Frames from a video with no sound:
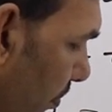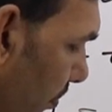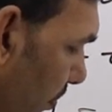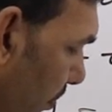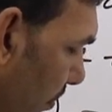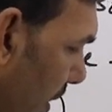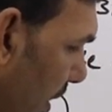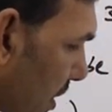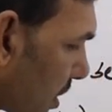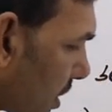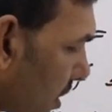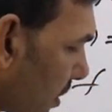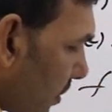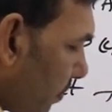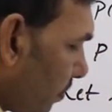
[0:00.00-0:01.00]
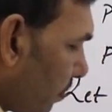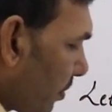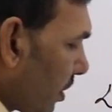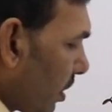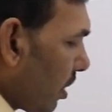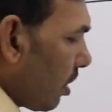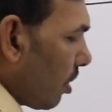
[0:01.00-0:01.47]
plus
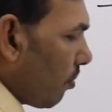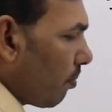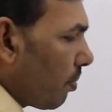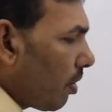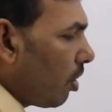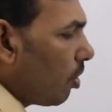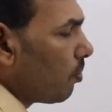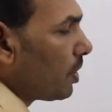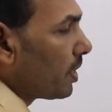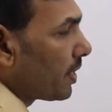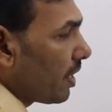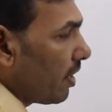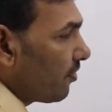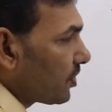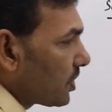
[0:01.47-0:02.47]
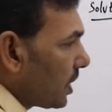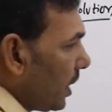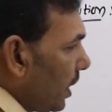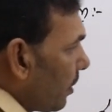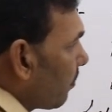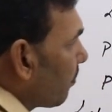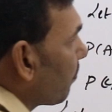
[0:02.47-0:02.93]
probability of
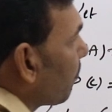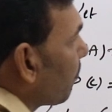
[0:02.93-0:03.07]
C